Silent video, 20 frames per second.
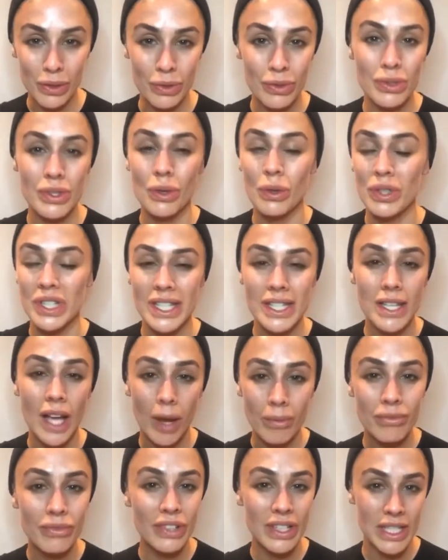or
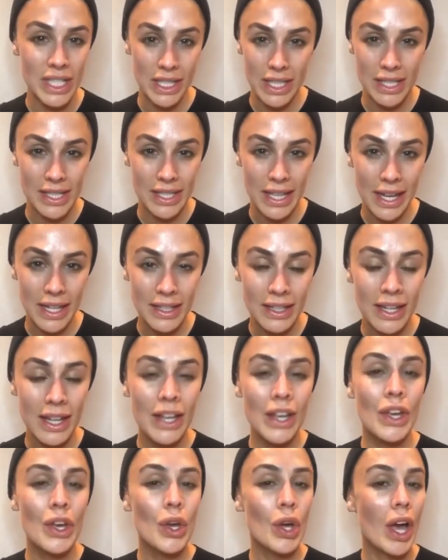discomfort to the skin.
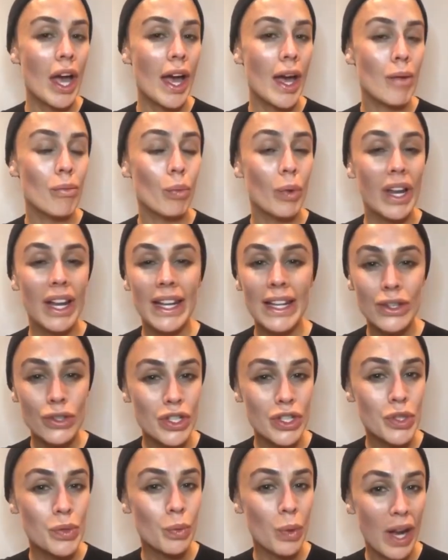We're literally just
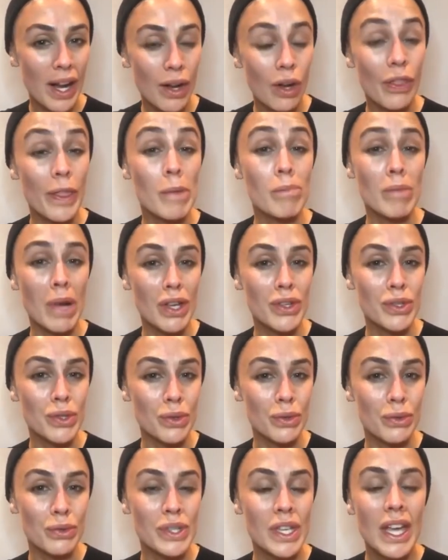working on the muscles.
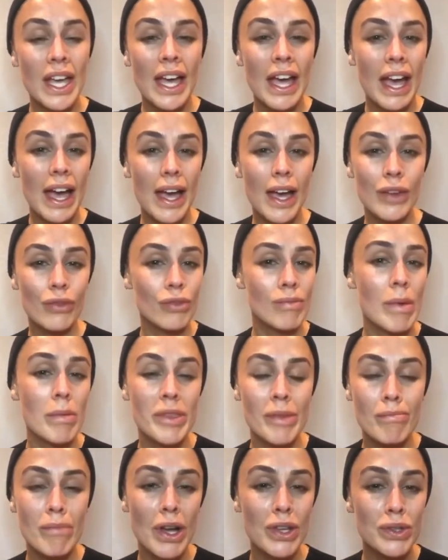And remember, the
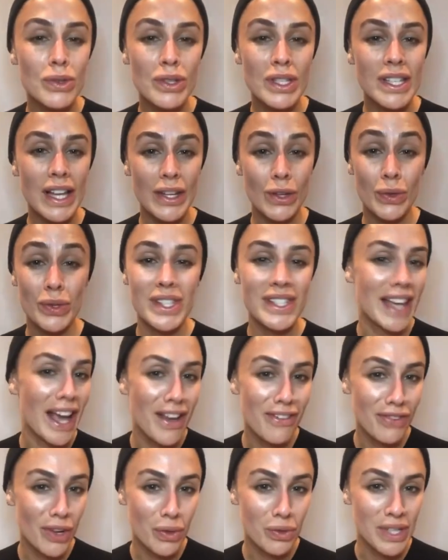muscles is like your
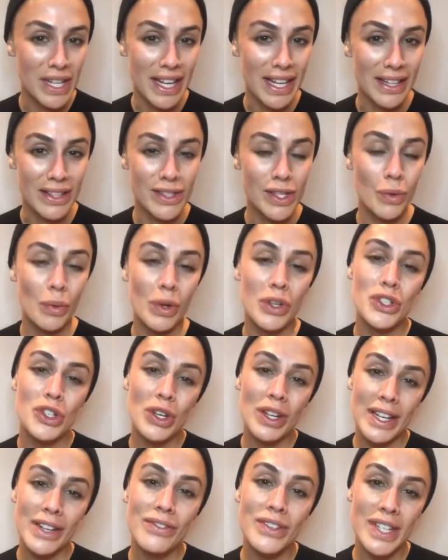scaffolding. So once you're
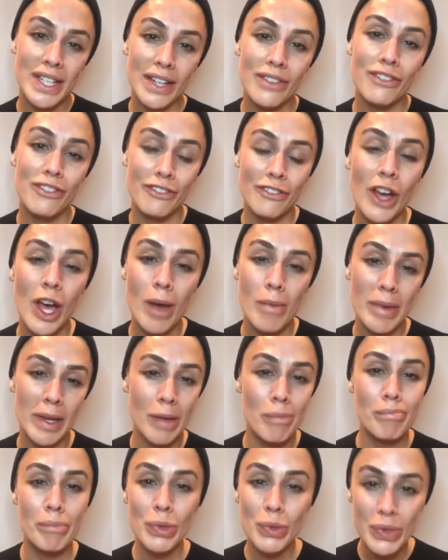lifting and firming and
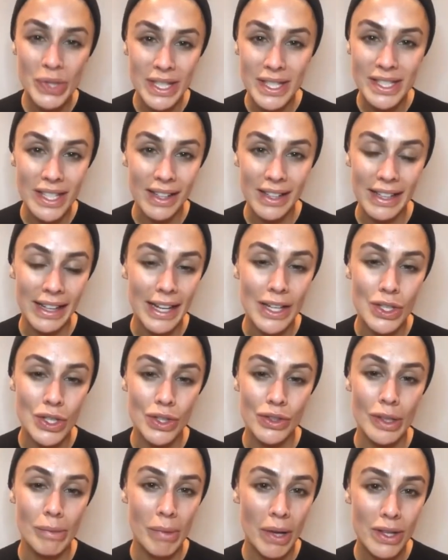boosting circulation of the
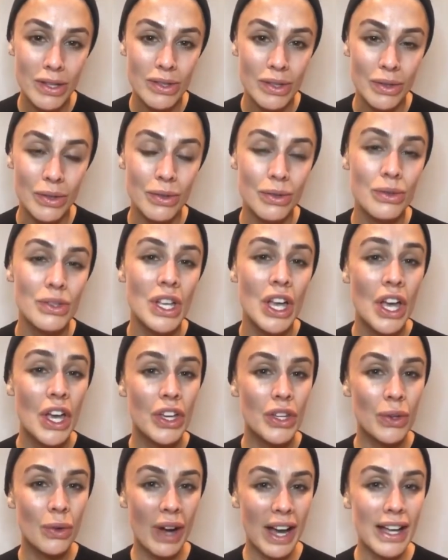muscles, you're
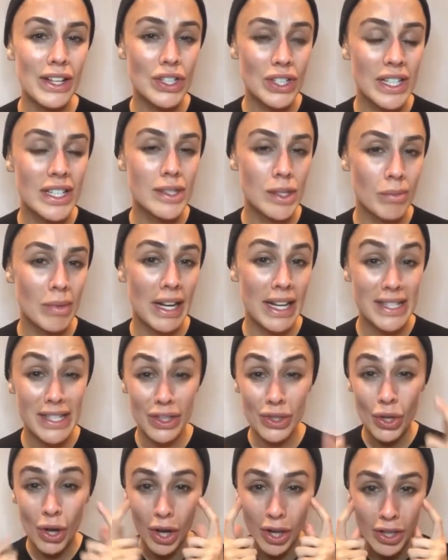actually stimulating
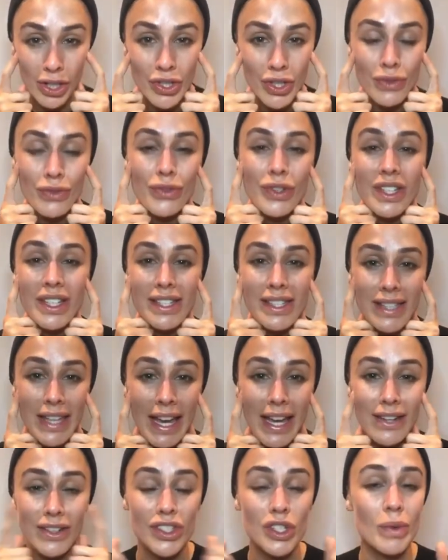collagen for the skin.
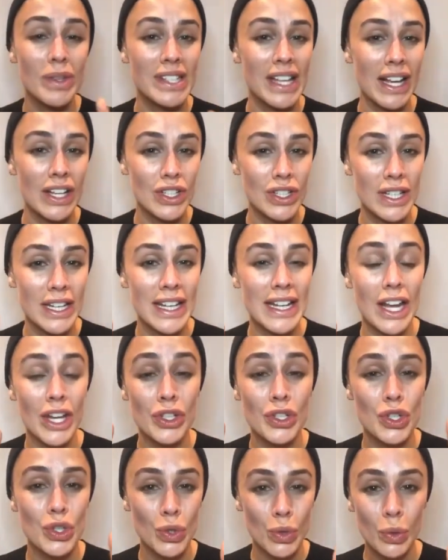So it's actually a
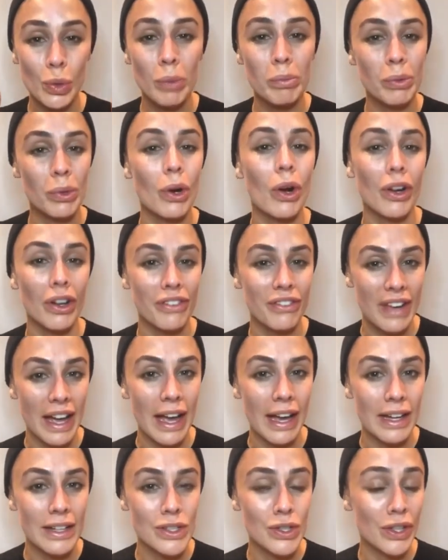dual prong effect.
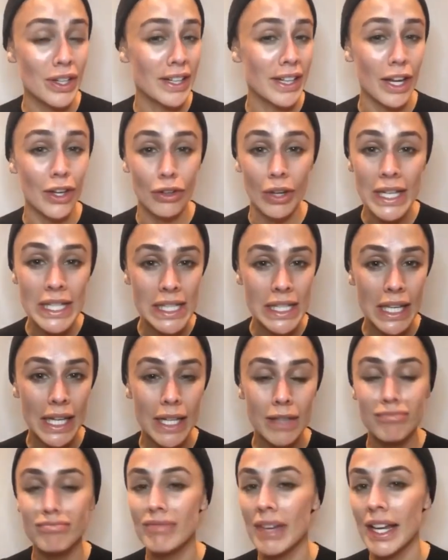So you're gonna get great skin
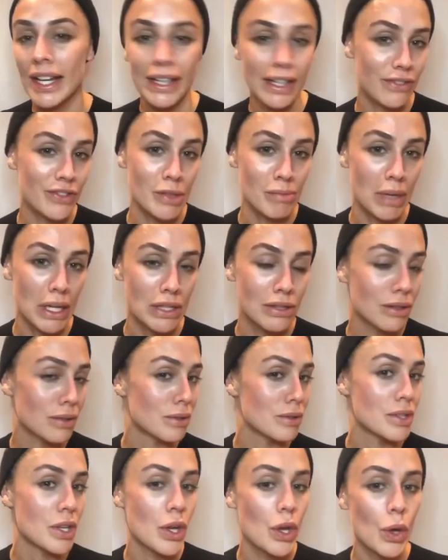and lifted muscles.
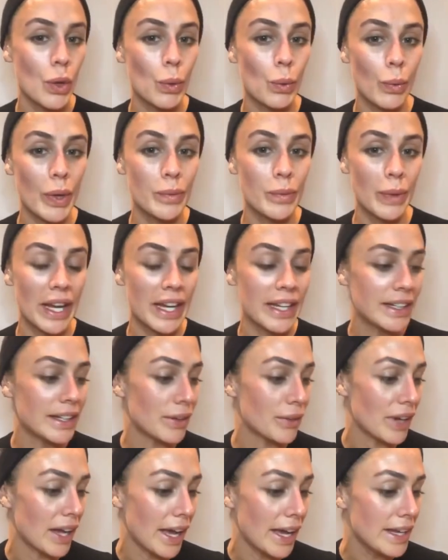Win-win,
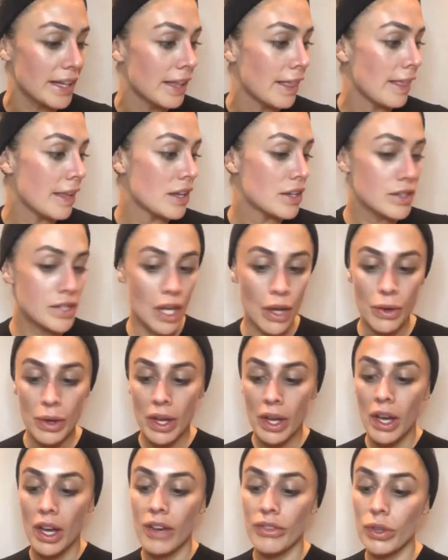okay? So
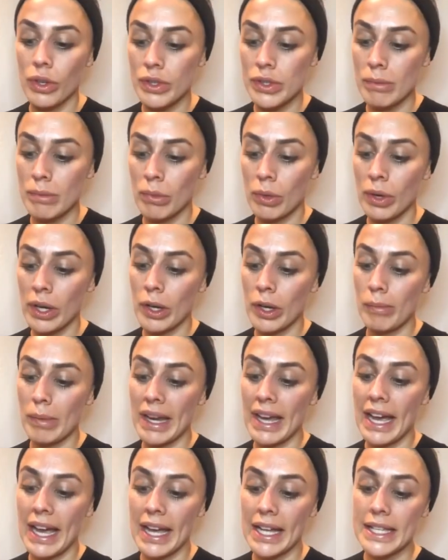I've got some oil on my
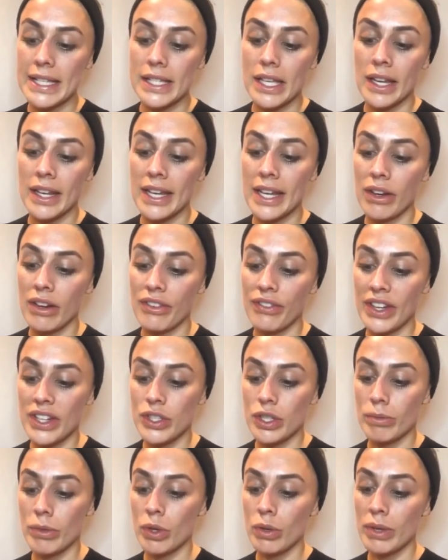hands, and here at Face Gym, we
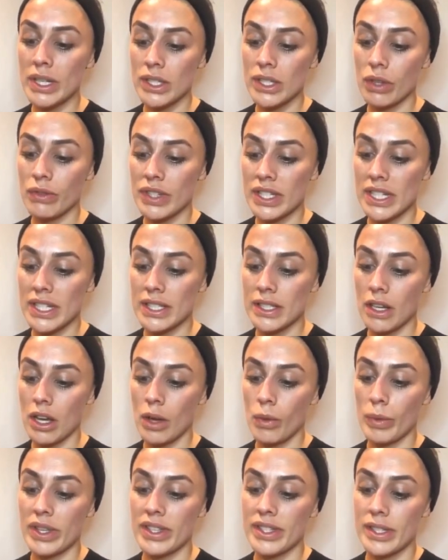always obviously start with
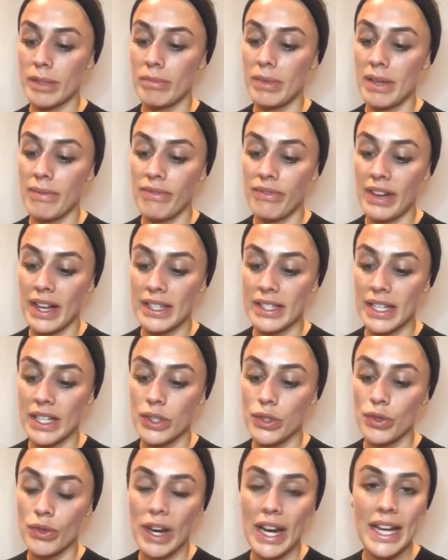some lymphatic
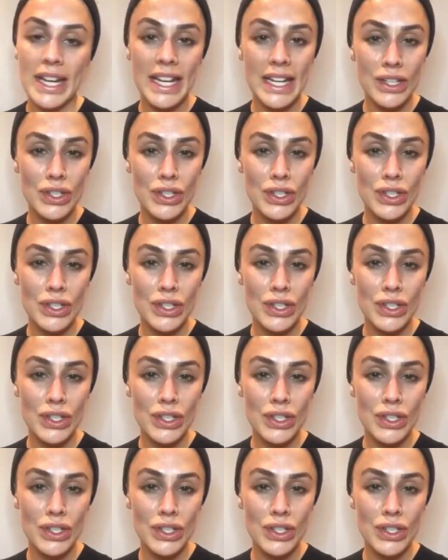drainage.